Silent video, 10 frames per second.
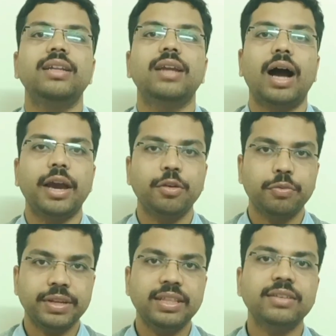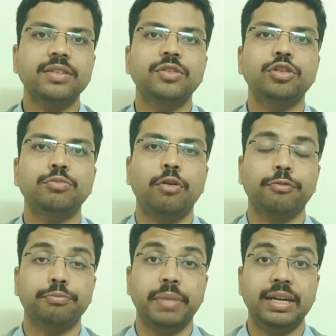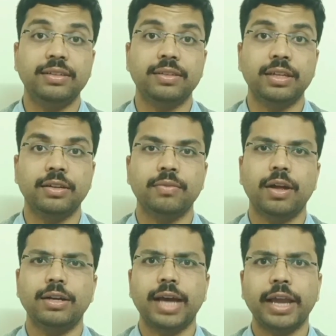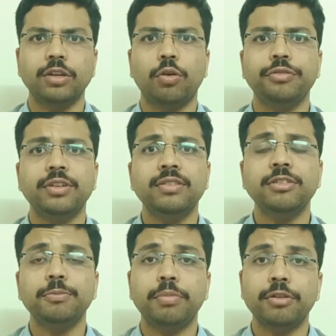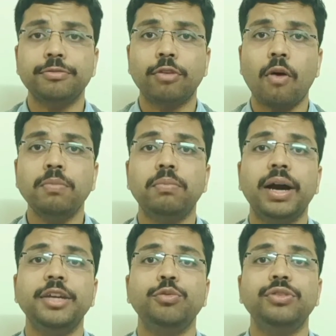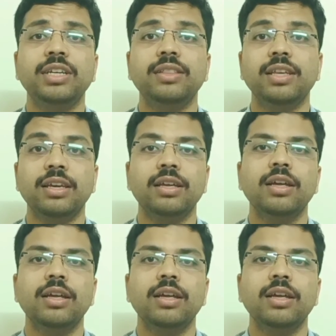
in ayurvedic system of medicine diagnosis is performed by using the